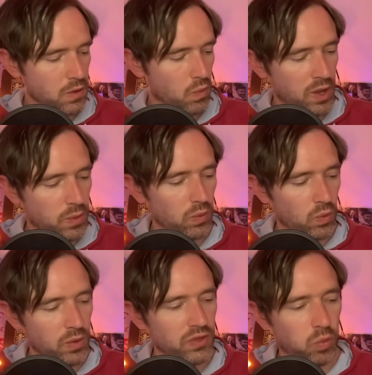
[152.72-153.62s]
We
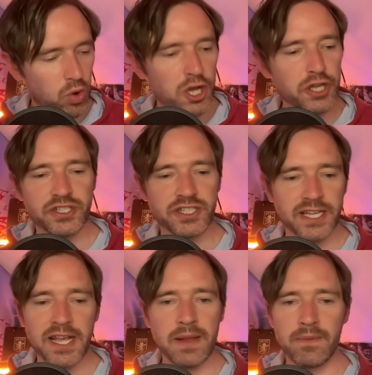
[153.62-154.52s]
were the worst
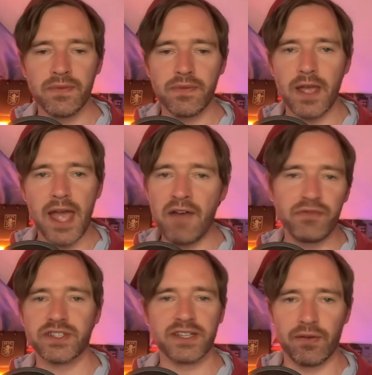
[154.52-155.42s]
team
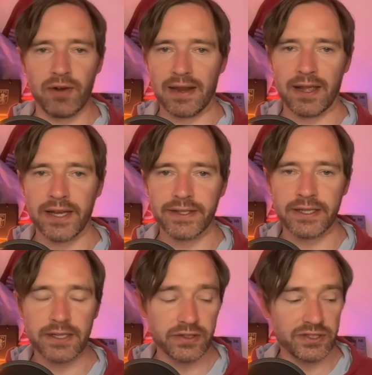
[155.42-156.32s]
ever to get
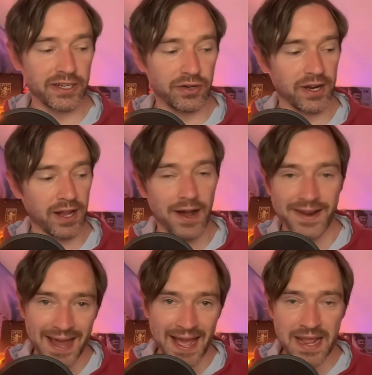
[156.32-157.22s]
relegated, considering our
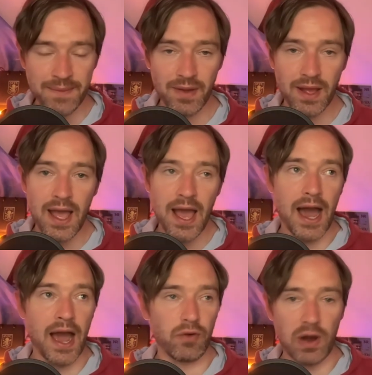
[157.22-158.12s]
name,
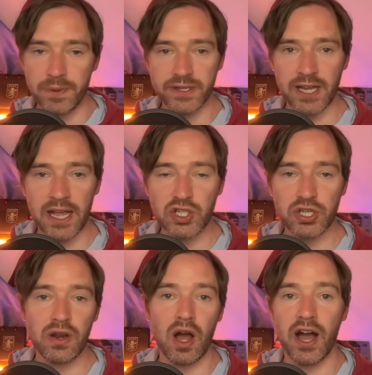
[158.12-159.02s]
our
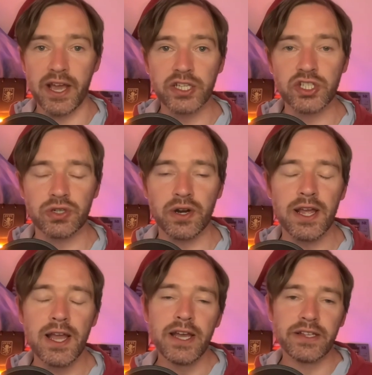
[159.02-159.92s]
reputation, our history.
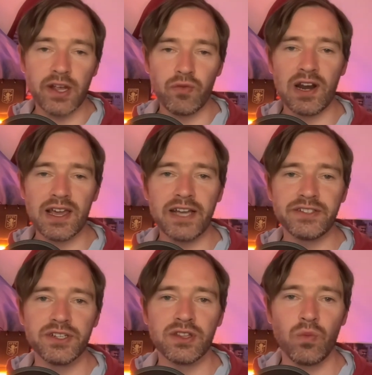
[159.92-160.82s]
To get
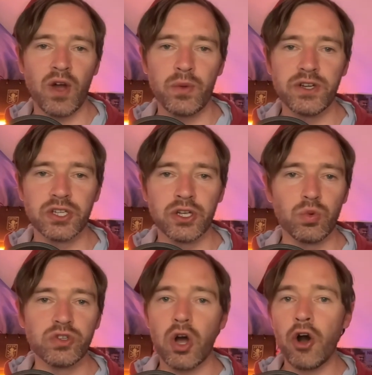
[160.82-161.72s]
relegated in the way we do
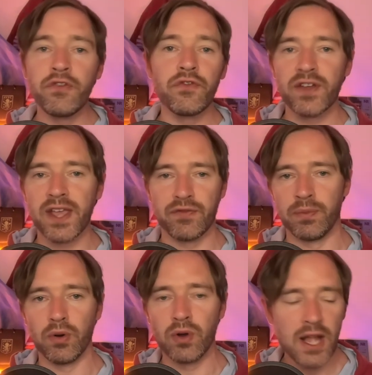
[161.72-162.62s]
was
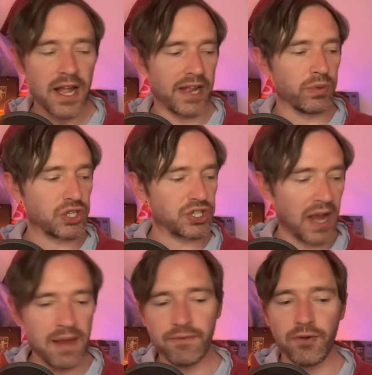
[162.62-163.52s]
unforgivable. It was
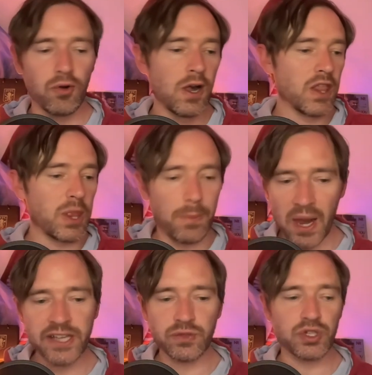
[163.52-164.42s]
shameful. The
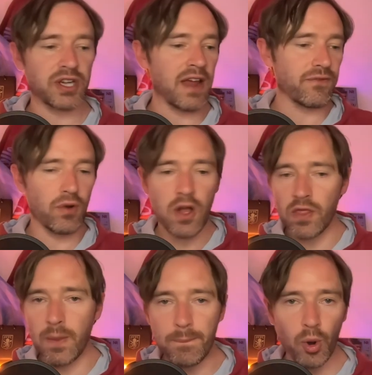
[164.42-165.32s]
players were shameful.
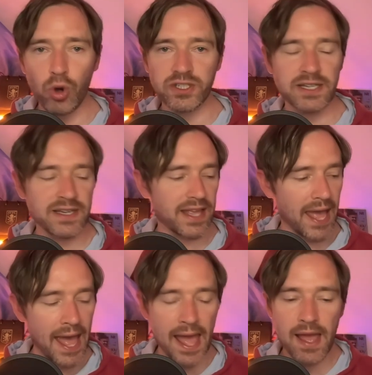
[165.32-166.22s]
The board didn't
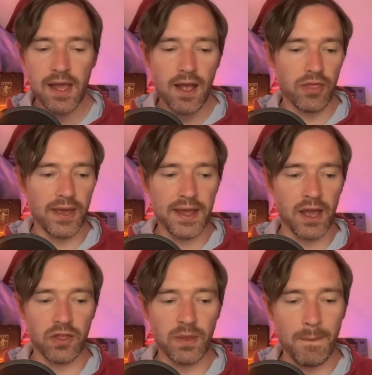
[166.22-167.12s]
care.
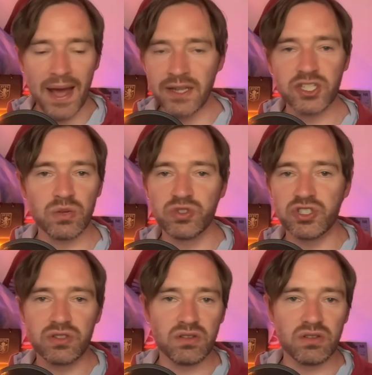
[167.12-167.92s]
The manager was